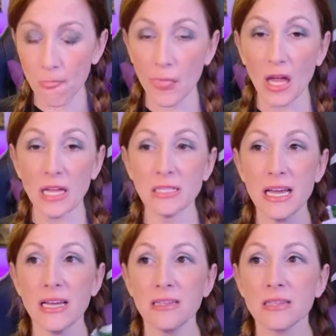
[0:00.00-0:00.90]
It
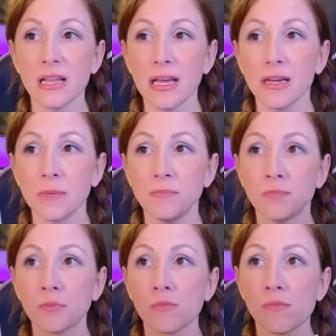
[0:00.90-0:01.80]
tastes like,
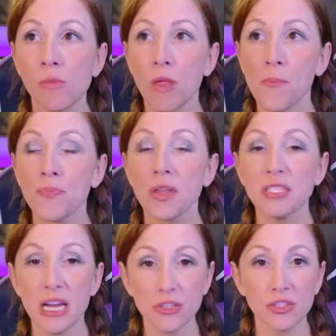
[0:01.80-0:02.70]
the
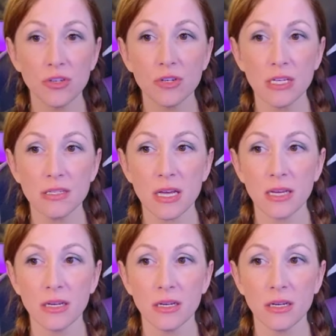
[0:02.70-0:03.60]
texture is like
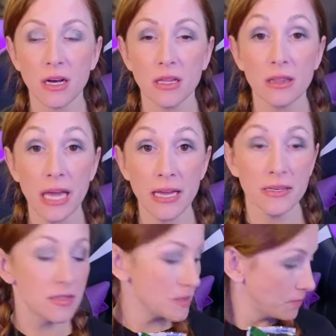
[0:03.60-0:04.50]
a, a
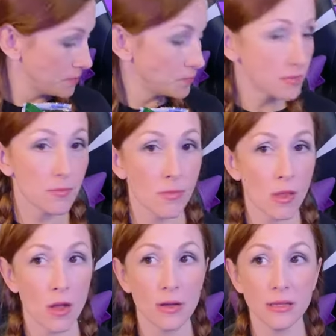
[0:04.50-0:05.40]
Lay's,
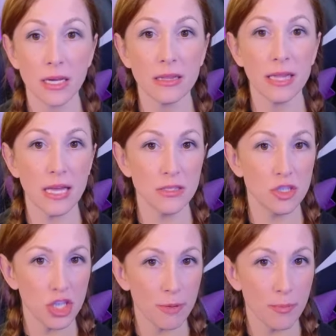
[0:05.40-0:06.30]
like a Lay's
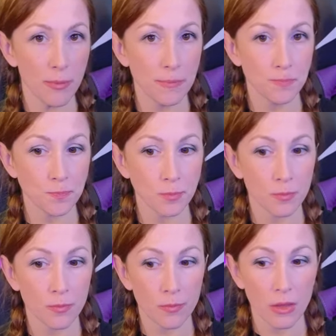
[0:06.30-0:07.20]
chip.
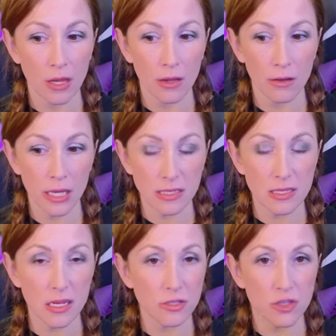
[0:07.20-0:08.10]
It's
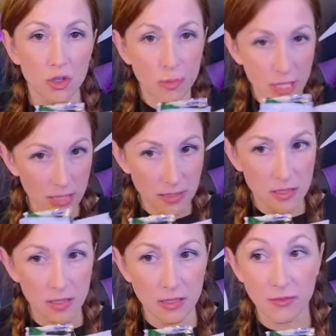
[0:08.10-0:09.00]
not super dense.
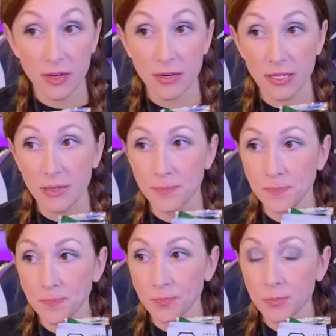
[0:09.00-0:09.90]
It's very
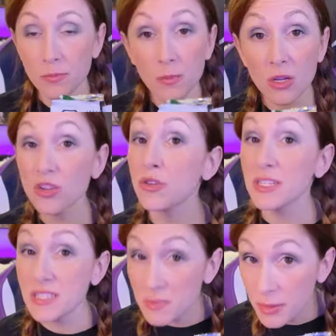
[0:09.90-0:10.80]

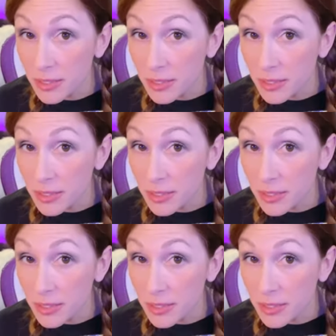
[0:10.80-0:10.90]
crisp